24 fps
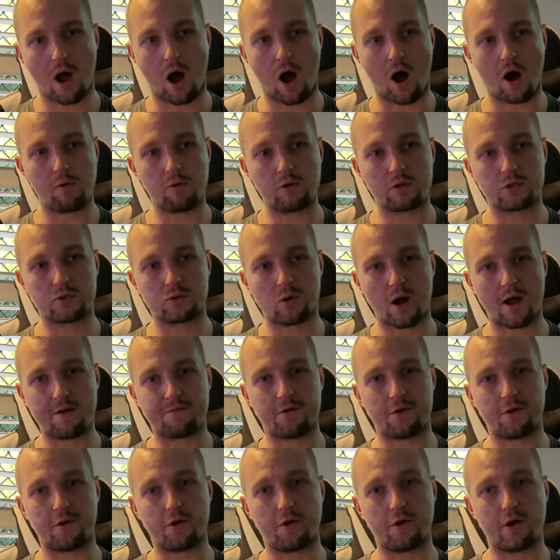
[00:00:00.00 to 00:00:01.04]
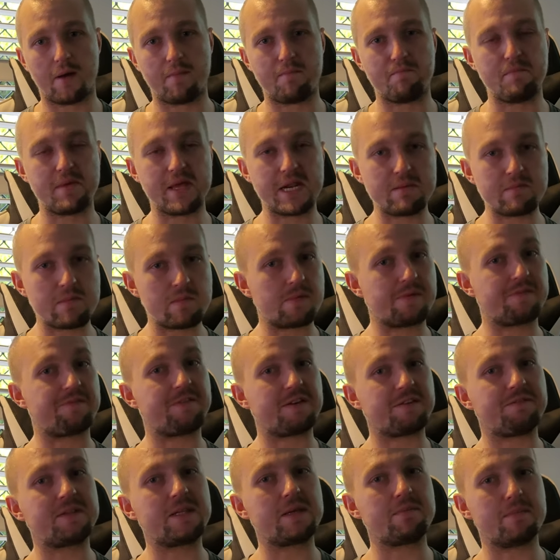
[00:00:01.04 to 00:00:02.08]
I would drive her a minimum of
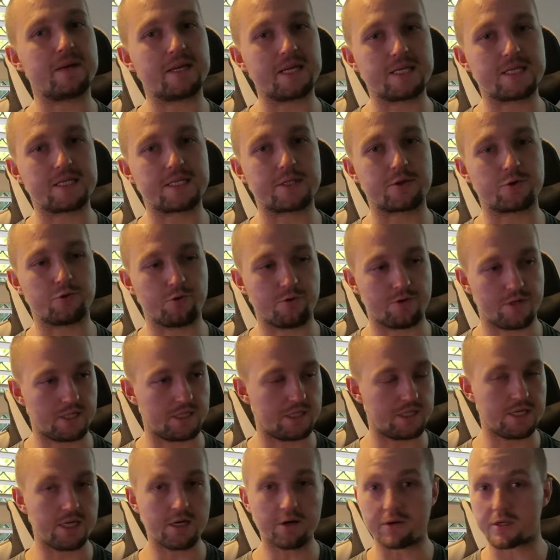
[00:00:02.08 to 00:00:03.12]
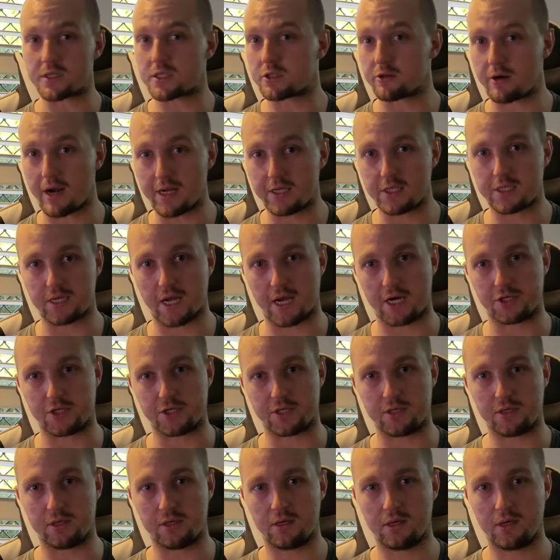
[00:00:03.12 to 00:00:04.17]
50 minutes to the nearest train station.
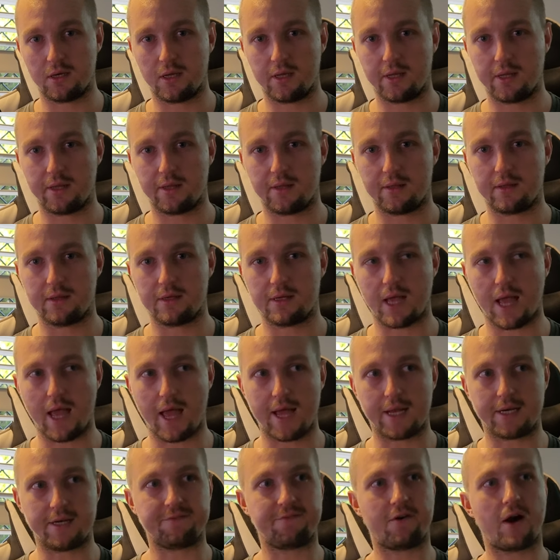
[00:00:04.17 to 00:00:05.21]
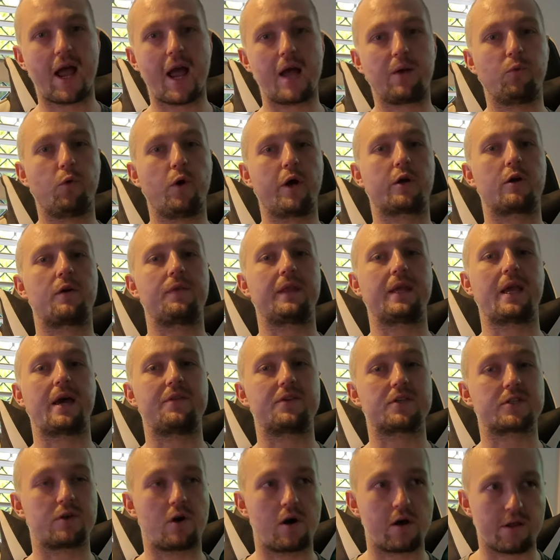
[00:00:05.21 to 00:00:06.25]
And if I had work on the other
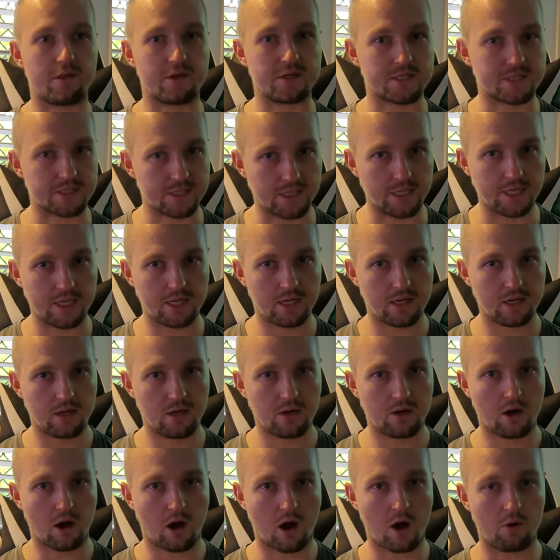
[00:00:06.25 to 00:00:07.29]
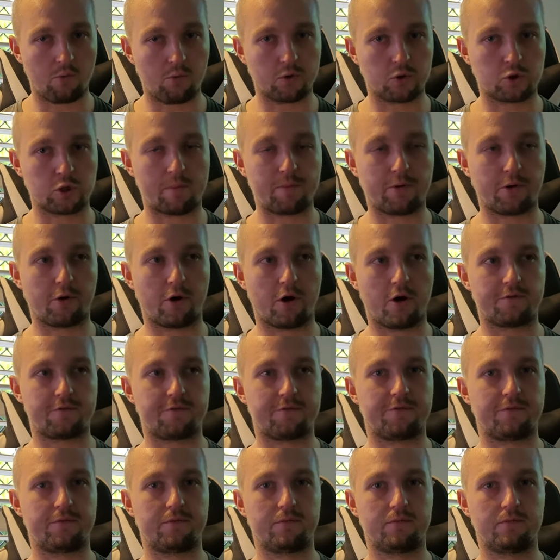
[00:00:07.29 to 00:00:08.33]
side of the city, I would drop her
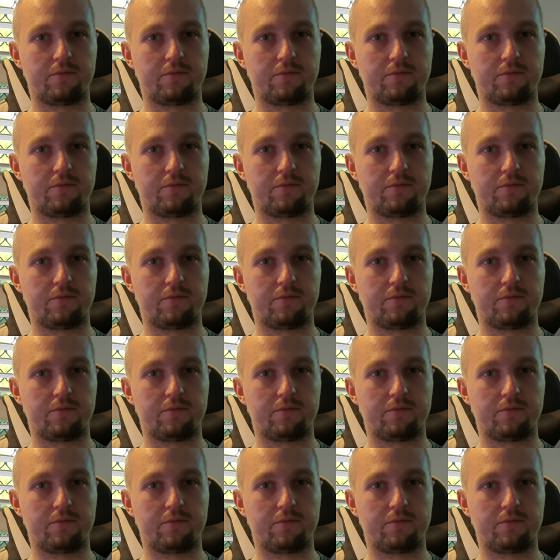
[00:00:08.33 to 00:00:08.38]
off